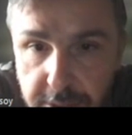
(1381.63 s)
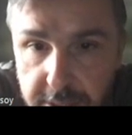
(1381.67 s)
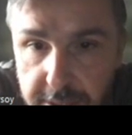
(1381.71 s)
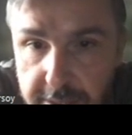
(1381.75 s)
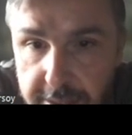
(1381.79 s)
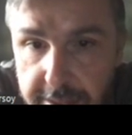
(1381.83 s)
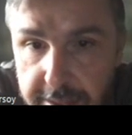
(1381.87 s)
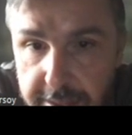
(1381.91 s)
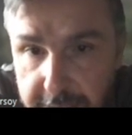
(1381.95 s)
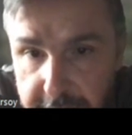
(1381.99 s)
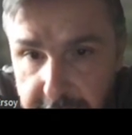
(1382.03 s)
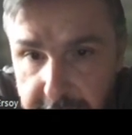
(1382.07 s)

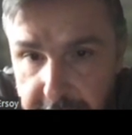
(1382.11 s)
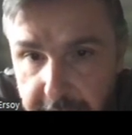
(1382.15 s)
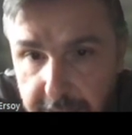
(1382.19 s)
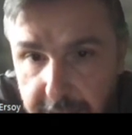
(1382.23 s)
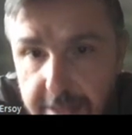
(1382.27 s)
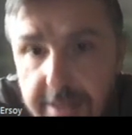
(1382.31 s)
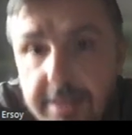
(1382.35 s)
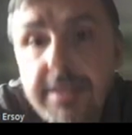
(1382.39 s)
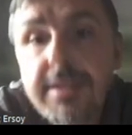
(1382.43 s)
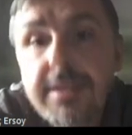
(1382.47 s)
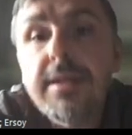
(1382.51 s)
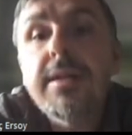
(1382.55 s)
is less
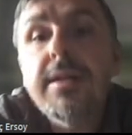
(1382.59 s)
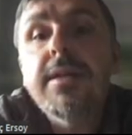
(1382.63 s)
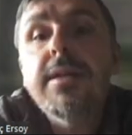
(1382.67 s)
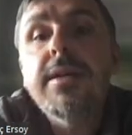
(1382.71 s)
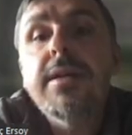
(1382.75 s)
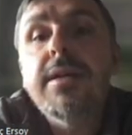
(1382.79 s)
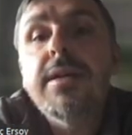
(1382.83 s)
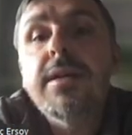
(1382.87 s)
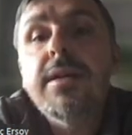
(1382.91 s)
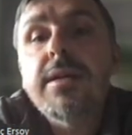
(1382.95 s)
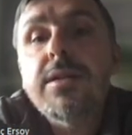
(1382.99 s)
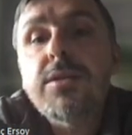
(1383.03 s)
than
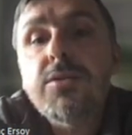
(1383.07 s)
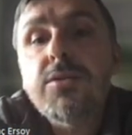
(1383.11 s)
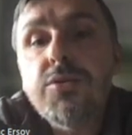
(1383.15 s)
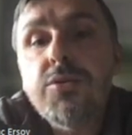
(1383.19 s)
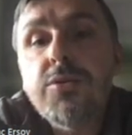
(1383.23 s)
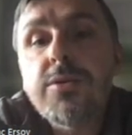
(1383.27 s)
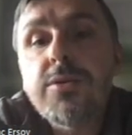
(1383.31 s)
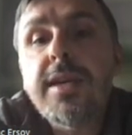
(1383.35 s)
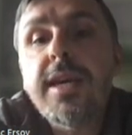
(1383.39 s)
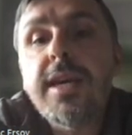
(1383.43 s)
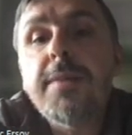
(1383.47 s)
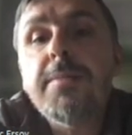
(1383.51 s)

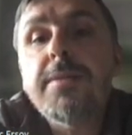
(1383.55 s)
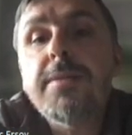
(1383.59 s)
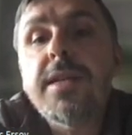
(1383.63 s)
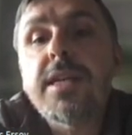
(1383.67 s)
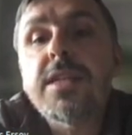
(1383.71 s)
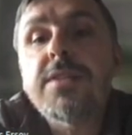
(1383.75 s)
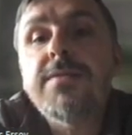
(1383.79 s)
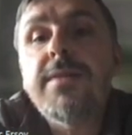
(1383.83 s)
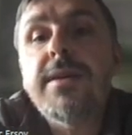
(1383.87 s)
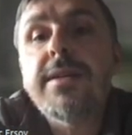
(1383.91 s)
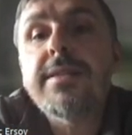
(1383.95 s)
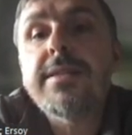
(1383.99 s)
2K
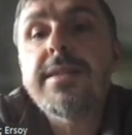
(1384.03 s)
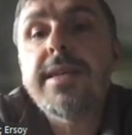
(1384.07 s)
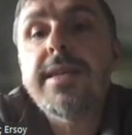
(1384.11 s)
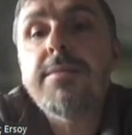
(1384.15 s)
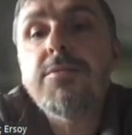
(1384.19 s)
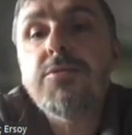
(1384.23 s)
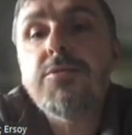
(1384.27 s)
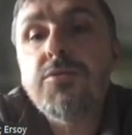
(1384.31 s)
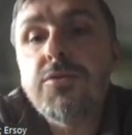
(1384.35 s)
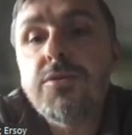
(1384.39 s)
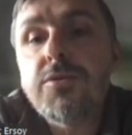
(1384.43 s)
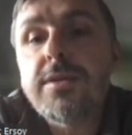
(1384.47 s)
plus 1
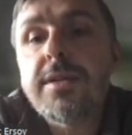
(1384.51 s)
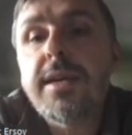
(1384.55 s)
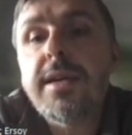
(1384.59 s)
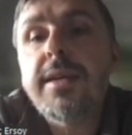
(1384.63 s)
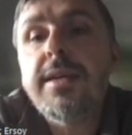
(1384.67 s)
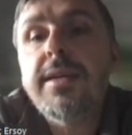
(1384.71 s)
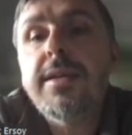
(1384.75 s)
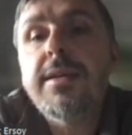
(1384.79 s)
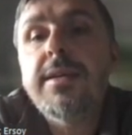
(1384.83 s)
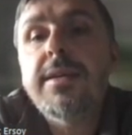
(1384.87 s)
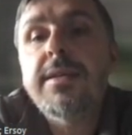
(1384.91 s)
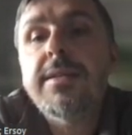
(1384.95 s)
times
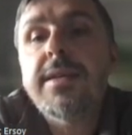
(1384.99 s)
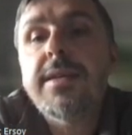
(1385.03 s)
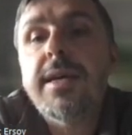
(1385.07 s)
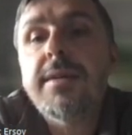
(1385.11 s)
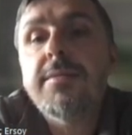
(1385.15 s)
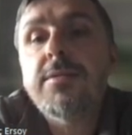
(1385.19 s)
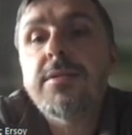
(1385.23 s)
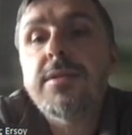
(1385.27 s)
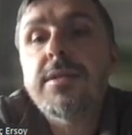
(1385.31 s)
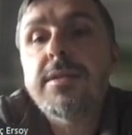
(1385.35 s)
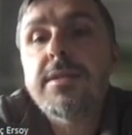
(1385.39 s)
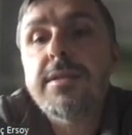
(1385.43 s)
2K
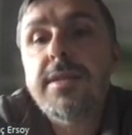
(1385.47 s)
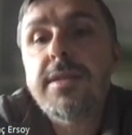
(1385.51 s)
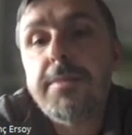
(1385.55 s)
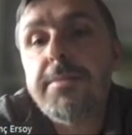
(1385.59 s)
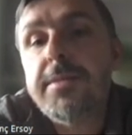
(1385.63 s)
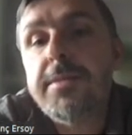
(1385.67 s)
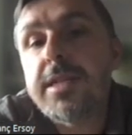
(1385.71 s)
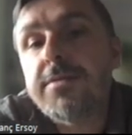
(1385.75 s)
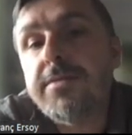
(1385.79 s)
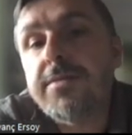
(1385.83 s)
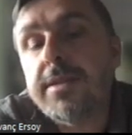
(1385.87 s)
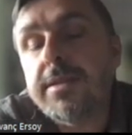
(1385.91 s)
times K
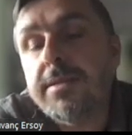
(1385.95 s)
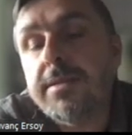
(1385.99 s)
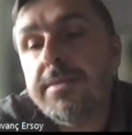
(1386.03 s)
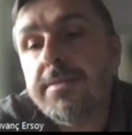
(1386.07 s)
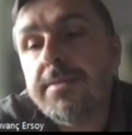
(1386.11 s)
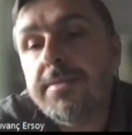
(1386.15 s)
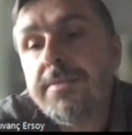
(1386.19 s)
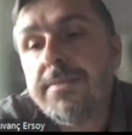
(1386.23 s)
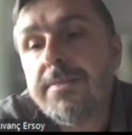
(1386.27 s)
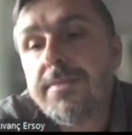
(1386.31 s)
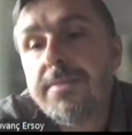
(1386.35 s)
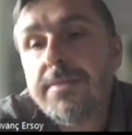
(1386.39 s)
plus 1.
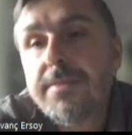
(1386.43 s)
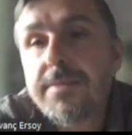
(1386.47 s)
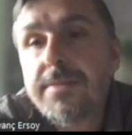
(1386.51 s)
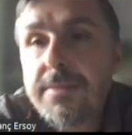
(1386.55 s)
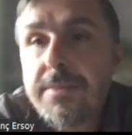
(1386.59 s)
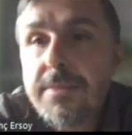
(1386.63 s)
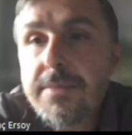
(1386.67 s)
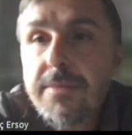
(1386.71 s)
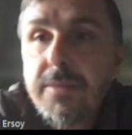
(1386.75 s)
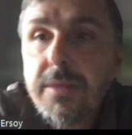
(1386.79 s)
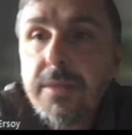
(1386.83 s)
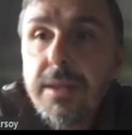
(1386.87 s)

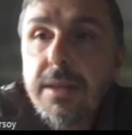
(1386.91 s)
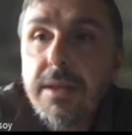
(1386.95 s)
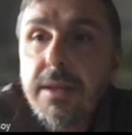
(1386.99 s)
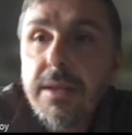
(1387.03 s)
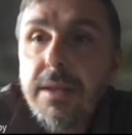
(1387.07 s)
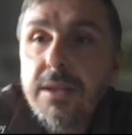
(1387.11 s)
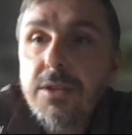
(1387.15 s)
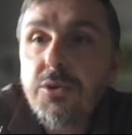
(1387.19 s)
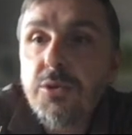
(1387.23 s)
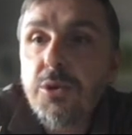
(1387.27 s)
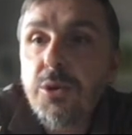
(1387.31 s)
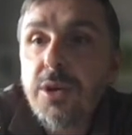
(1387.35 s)

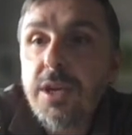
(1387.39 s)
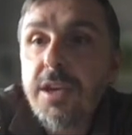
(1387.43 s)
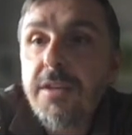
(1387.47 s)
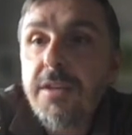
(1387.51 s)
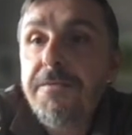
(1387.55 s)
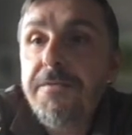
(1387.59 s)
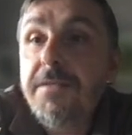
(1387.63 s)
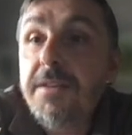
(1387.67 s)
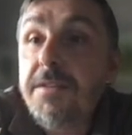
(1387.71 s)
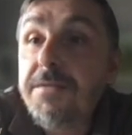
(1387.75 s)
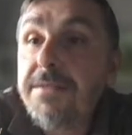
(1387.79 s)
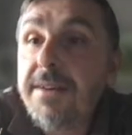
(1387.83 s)
So
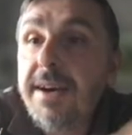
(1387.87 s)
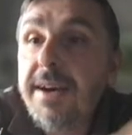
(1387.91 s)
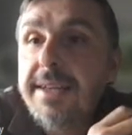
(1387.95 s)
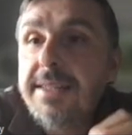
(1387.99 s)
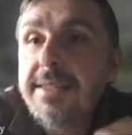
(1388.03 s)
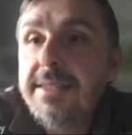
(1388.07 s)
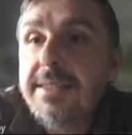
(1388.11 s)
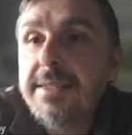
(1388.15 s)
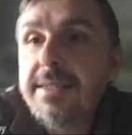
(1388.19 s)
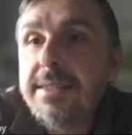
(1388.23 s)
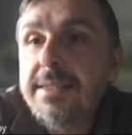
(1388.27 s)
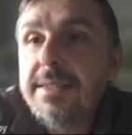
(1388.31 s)
if we find